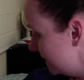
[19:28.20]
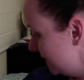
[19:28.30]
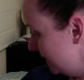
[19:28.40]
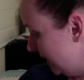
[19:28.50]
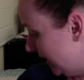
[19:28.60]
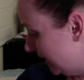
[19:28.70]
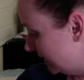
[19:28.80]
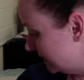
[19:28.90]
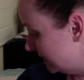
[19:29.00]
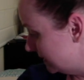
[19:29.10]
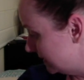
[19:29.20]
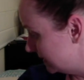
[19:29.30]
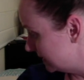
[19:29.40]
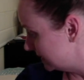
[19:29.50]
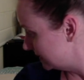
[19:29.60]
yes,
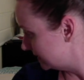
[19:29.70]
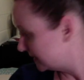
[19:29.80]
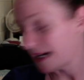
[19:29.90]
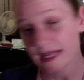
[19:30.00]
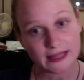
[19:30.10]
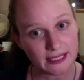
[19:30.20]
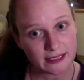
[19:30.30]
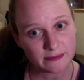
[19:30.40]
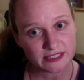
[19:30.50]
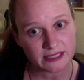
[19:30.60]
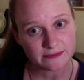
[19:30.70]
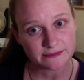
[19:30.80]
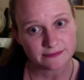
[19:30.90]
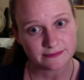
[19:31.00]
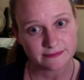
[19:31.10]
I think I'm done.
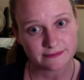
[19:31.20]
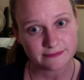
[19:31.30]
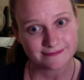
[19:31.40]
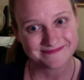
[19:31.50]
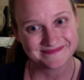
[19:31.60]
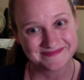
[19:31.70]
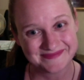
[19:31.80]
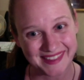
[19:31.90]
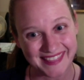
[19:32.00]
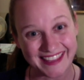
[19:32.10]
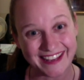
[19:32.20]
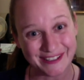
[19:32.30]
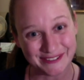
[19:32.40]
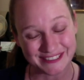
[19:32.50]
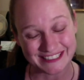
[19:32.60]
Thank
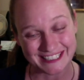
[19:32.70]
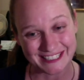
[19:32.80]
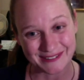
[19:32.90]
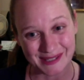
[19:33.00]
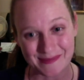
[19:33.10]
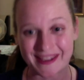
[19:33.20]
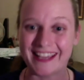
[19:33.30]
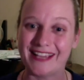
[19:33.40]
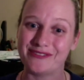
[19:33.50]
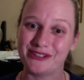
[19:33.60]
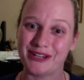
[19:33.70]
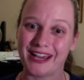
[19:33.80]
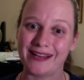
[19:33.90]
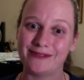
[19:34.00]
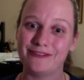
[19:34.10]
you for sticking with me if you
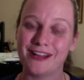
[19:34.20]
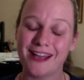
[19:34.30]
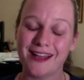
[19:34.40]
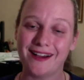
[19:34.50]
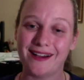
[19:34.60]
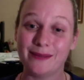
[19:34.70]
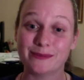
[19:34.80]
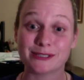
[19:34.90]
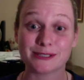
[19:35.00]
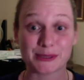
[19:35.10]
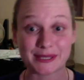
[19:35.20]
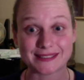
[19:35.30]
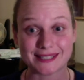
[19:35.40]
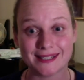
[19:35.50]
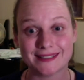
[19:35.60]
have. I'm so
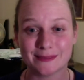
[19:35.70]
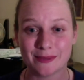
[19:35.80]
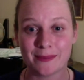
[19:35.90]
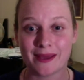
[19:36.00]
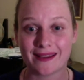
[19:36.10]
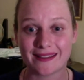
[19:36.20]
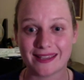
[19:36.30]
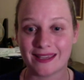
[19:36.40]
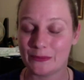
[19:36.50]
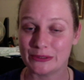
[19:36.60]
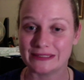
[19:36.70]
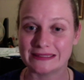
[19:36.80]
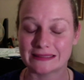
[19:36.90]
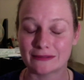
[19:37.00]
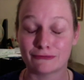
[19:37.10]
excited to be back. It
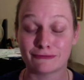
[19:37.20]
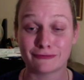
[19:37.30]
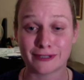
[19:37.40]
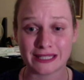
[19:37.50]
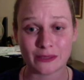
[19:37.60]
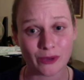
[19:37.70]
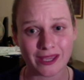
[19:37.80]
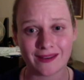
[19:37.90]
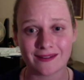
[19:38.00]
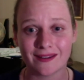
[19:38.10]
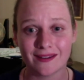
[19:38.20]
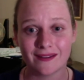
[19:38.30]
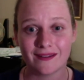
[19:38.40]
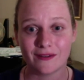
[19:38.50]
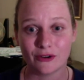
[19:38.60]
was really weird
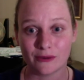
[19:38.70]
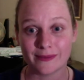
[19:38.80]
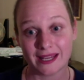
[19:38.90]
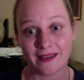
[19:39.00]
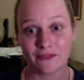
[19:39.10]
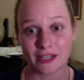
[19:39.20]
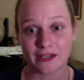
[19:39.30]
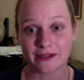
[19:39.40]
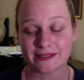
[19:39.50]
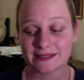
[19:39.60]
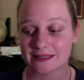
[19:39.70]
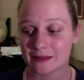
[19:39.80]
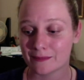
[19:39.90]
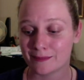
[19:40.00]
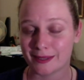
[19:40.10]
not making videos,
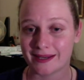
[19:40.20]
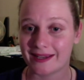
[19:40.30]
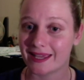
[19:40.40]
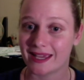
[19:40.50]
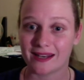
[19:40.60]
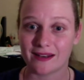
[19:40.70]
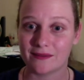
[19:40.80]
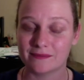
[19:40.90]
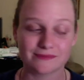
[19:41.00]
but again,